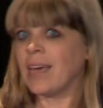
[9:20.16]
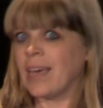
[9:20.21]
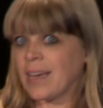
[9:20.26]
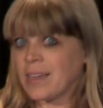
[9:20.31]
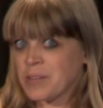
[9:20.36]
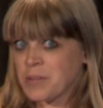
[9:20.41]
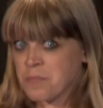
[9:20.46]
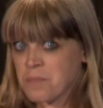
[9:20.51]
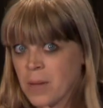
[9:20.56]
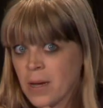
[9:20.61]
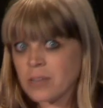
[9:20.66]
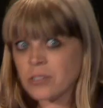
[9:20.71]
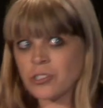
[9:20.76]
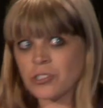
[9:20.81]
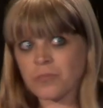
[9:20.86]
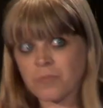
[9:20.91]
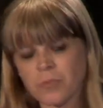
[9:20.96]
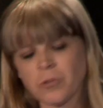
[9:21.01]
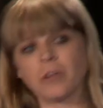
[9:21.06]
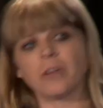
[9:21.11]
and much
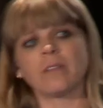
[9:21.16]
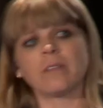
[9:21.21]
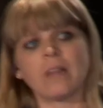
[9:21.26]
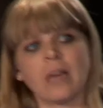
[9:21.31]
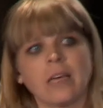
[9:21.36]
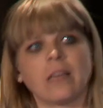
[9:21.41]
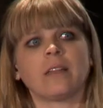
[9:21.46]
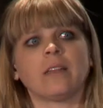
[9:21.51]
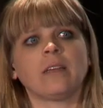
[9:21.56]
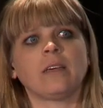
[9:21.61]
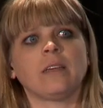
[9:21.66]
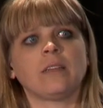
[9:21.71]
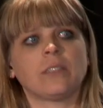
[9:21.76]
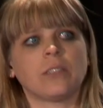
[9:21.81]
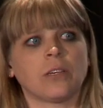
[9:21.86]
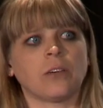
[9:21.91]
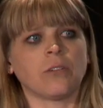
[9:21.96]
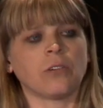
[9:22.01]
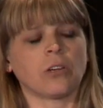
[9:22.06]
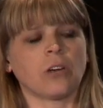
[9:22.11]
more likely
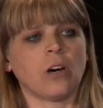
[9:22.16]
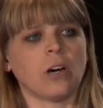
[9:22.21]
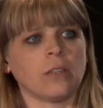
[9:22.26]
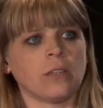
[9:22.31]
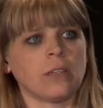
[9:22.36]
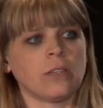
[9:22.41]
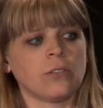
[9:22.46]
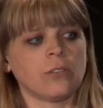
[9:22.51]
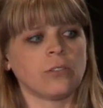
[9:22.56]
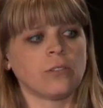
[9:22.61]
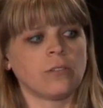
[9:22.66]
to go to college.